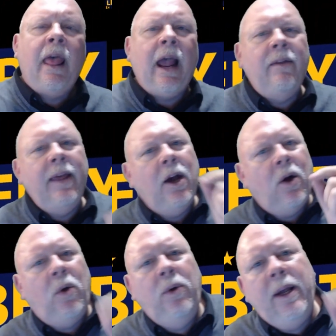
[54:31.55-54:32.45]
And the
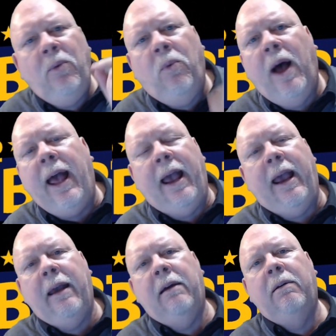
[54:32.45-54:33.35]
only
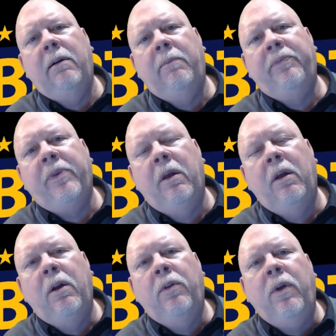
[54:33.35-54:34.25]
way
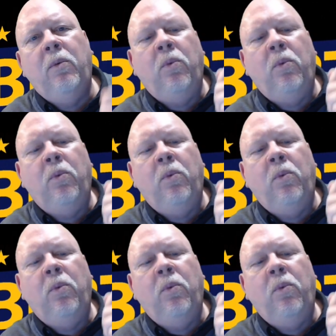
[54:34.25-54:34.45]
that